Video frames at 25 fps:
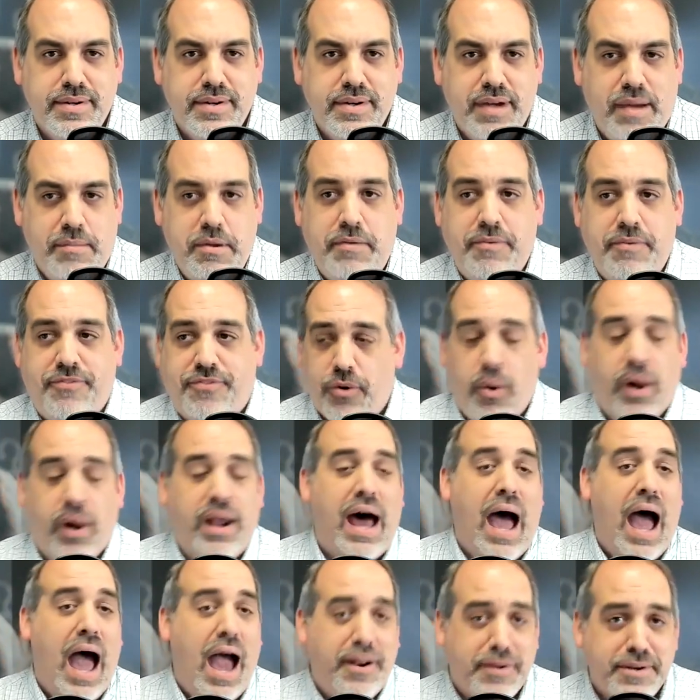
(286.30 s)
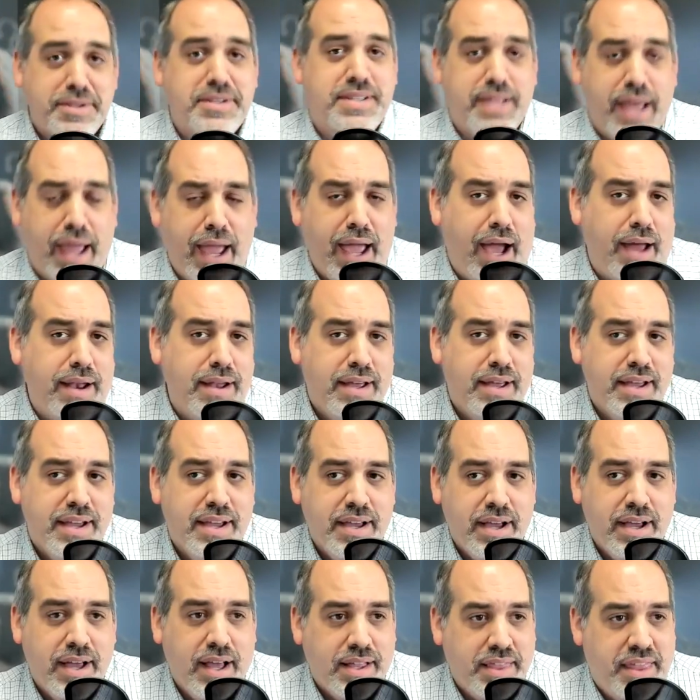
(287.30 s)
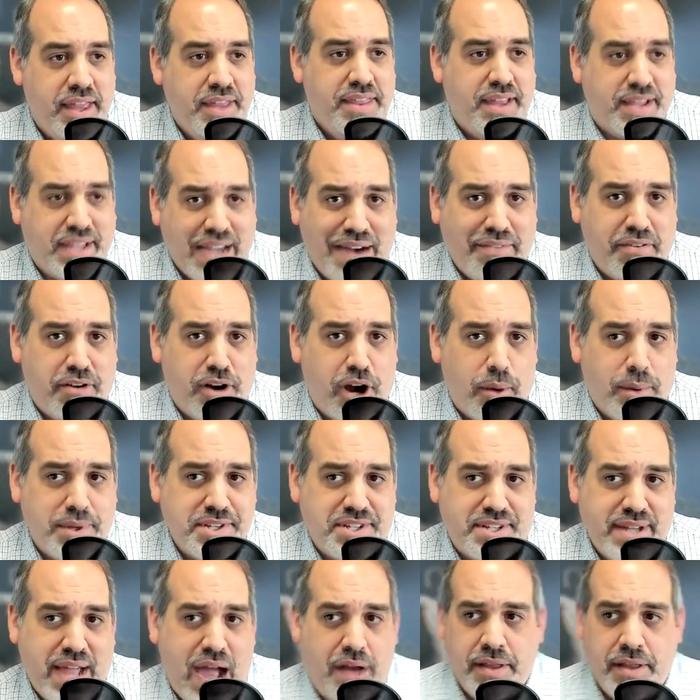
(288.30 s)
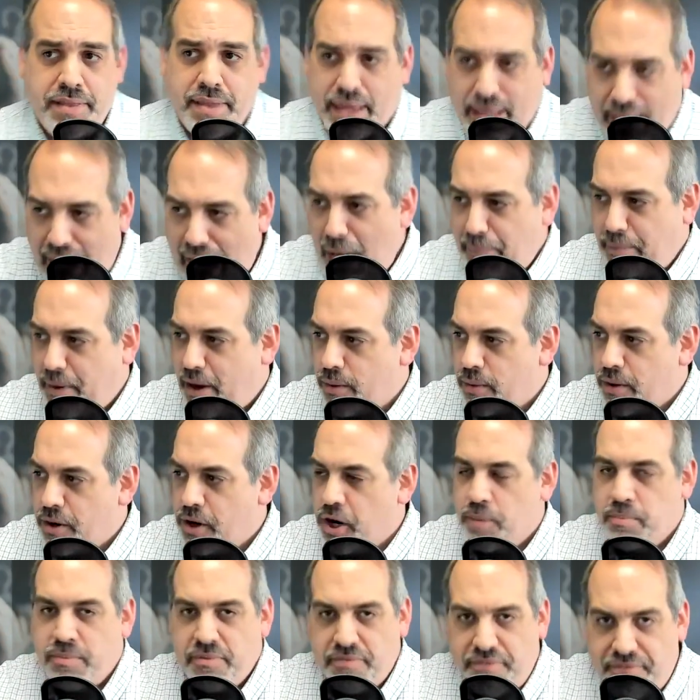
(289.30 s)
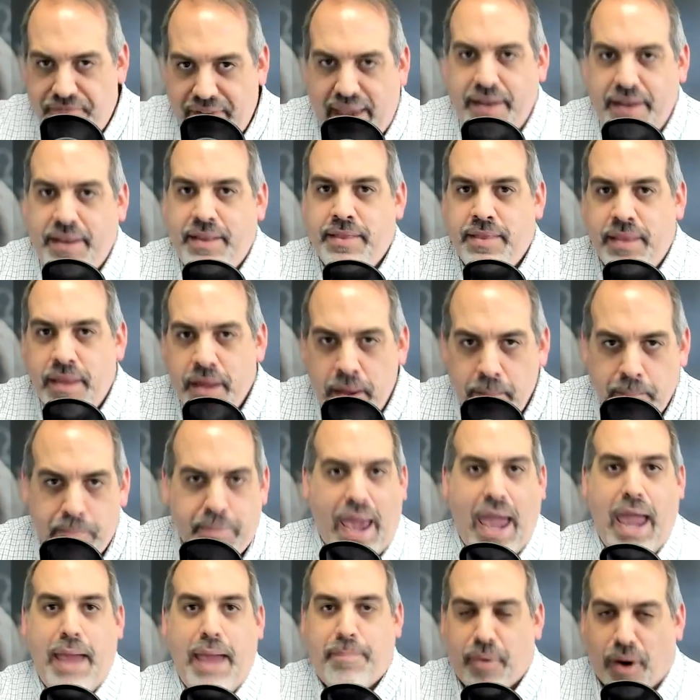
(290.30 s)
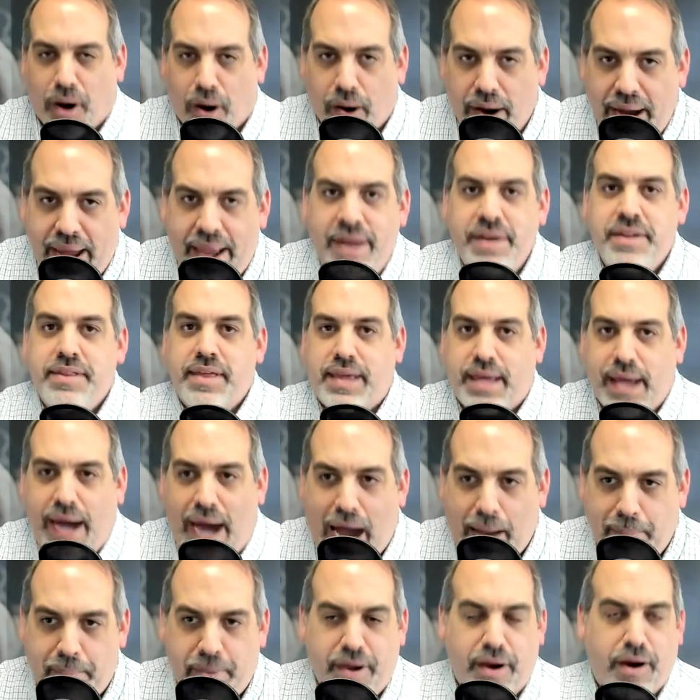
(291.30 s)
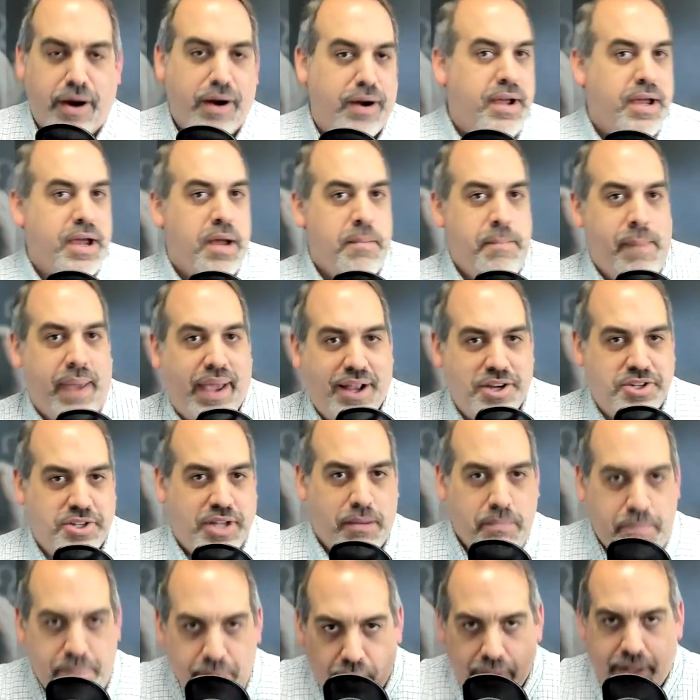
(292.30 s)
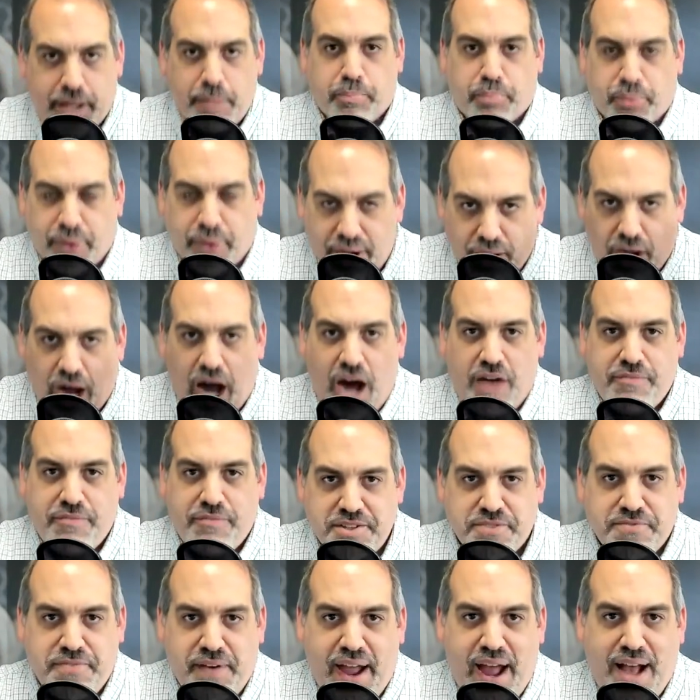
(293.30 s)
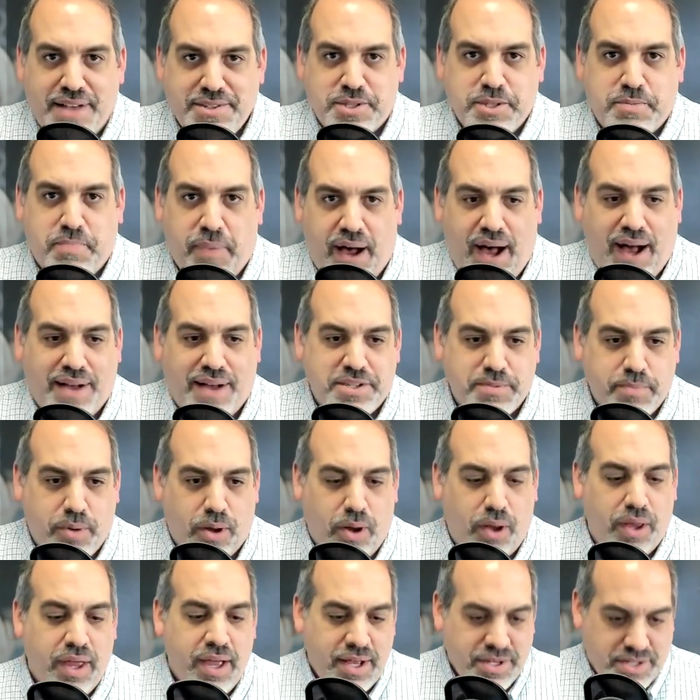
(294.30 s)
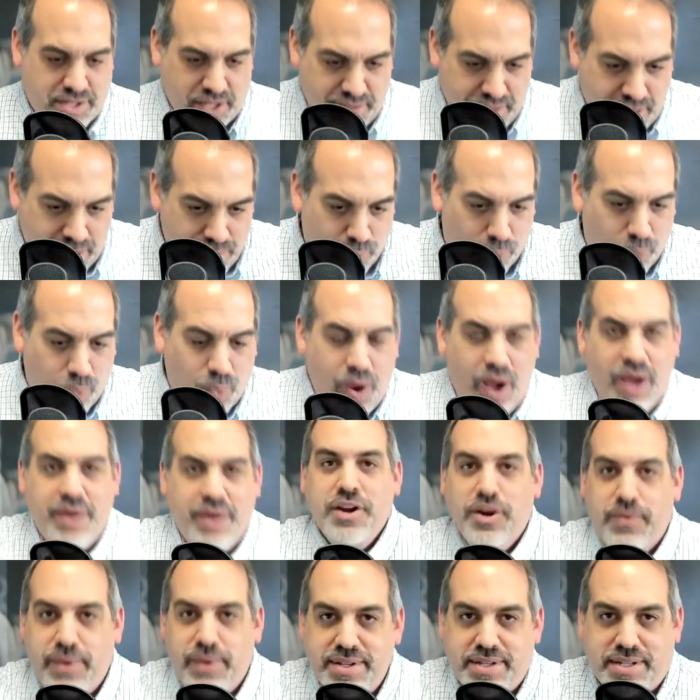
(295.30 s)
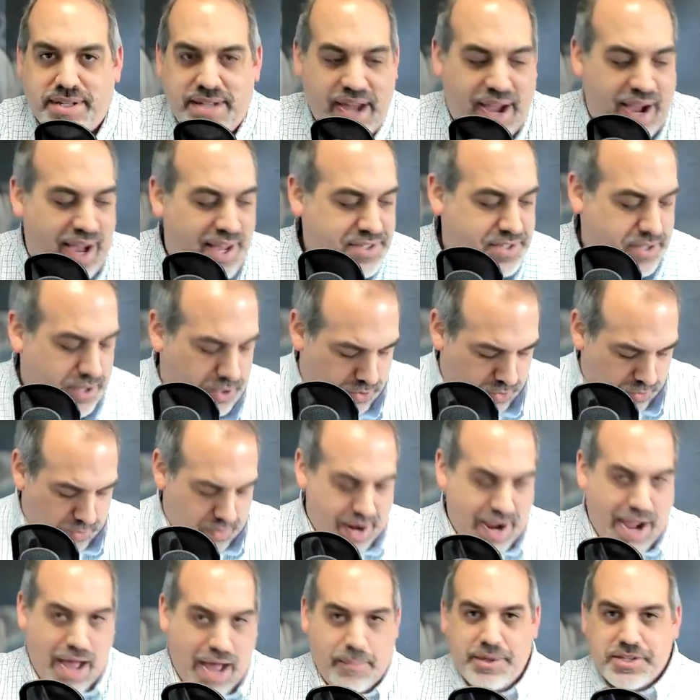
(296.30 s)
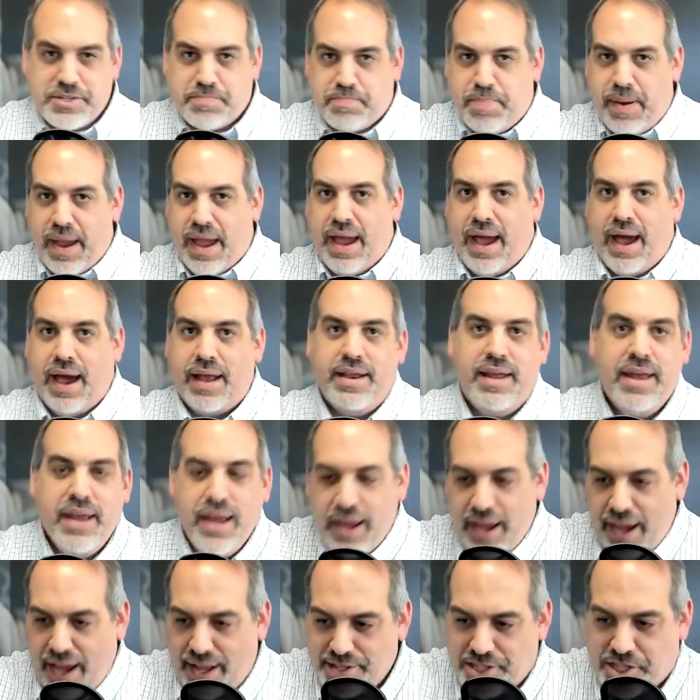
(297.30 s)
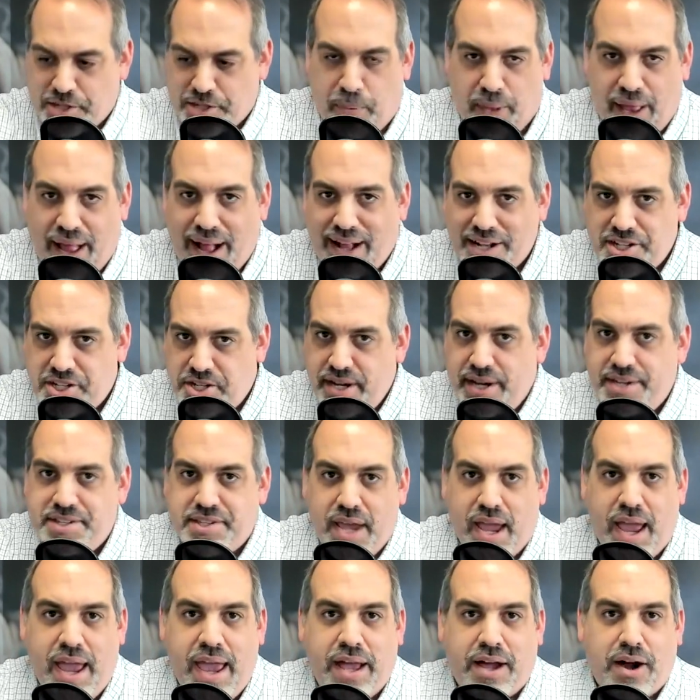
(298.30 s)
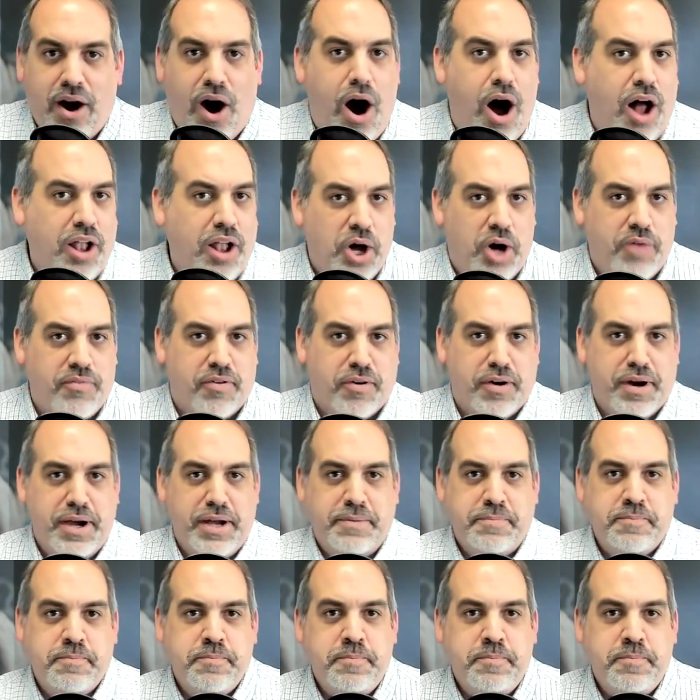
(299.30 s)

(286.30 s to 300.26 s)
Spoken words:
I mean, from what I understand, The governor was down in the copy room feeding paper into the copier, making sure that bill could print off as fast as possible to then run to his desk, grab his pen, and splotch his ink all over it.